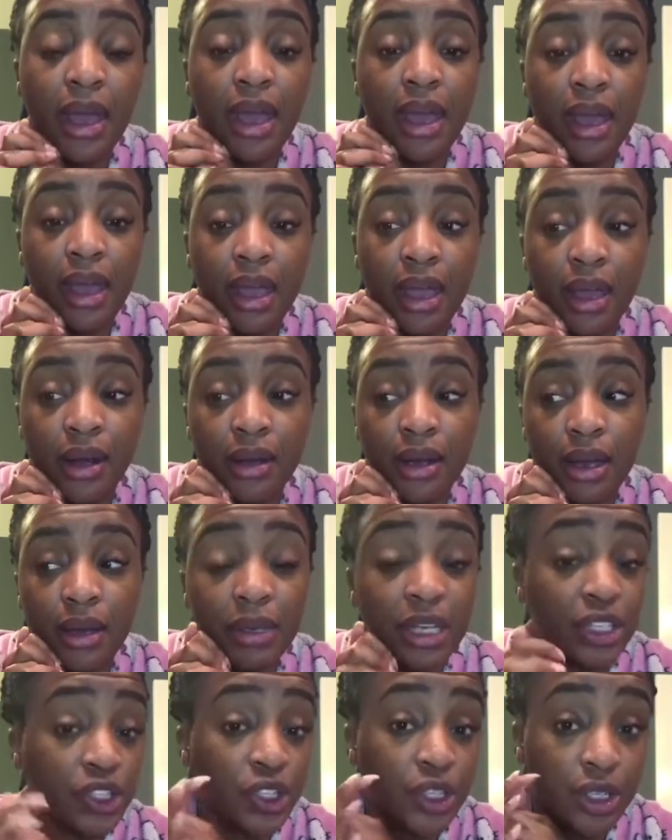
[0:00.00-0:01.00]
and
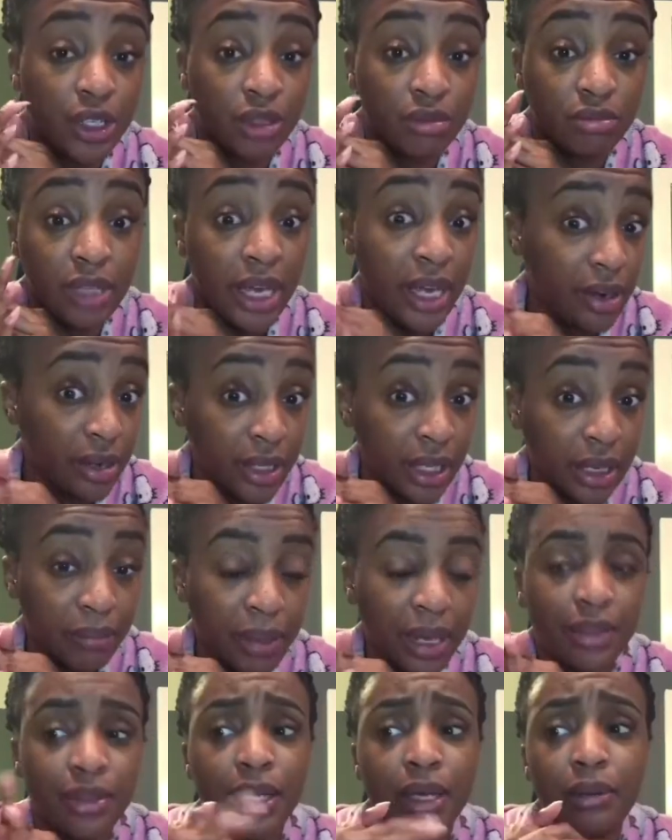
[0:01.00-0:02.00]
get your hair done
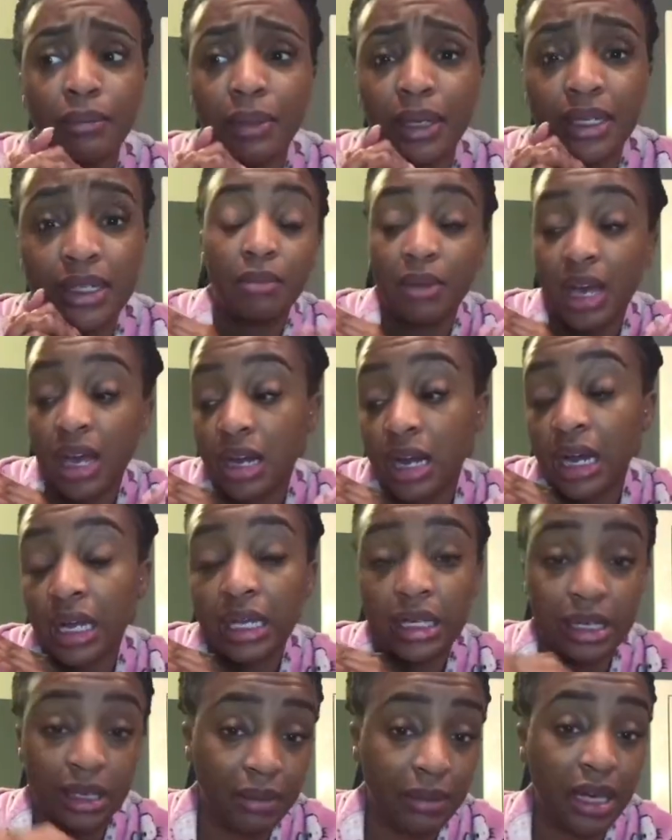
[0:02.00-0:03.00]
by them, but I'm not
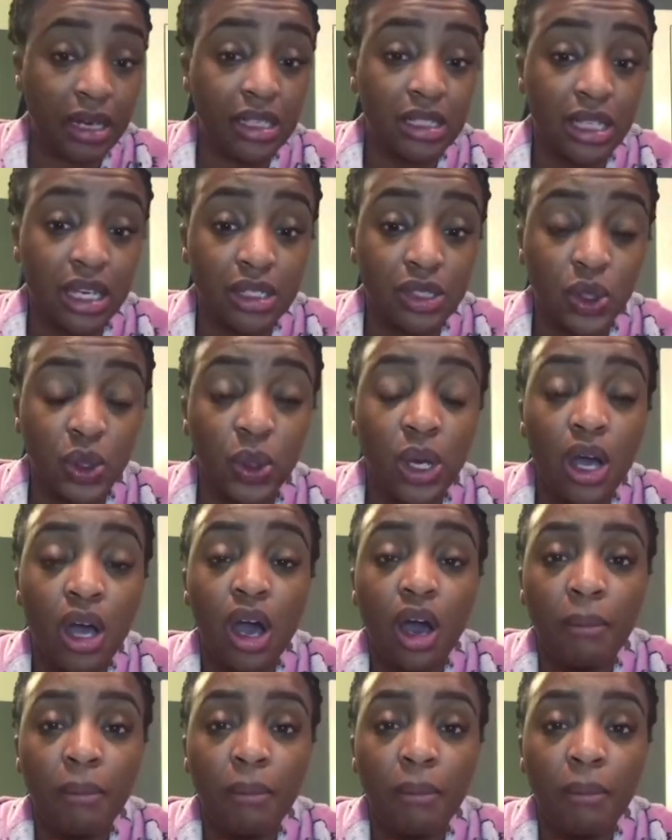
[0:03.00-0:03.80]
knocking anybody's hustle.